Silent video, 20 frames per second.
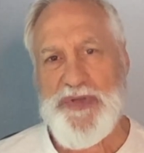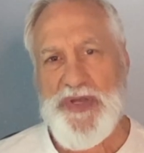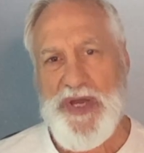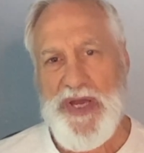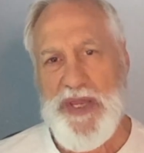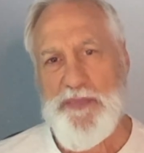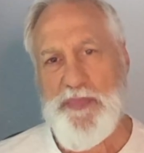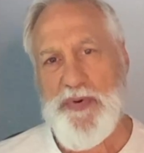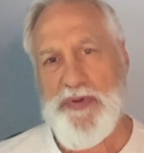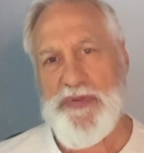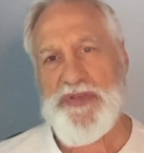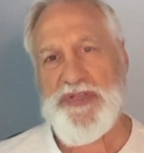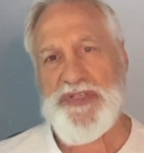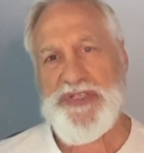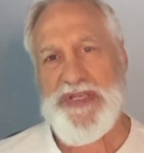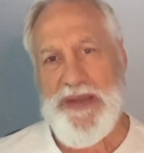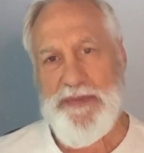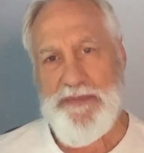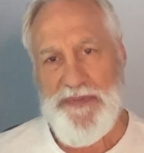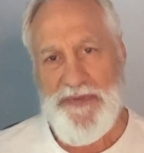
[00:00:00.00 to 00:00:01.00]
type are the
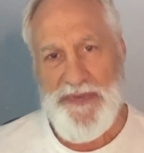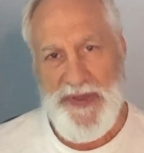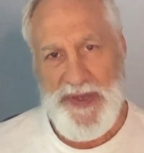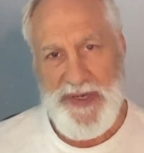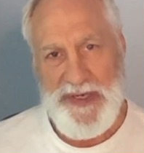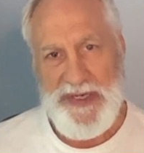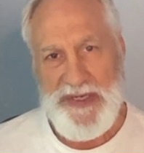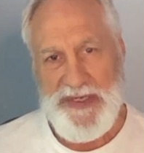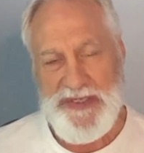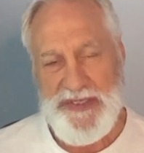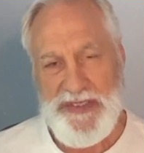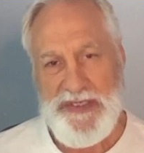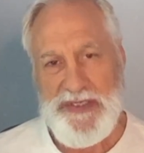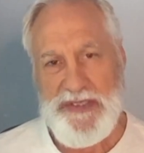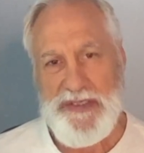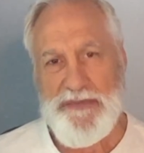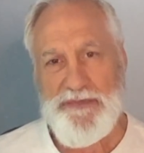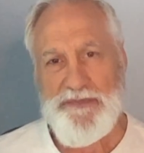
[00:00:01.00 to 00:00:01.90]
same thickness.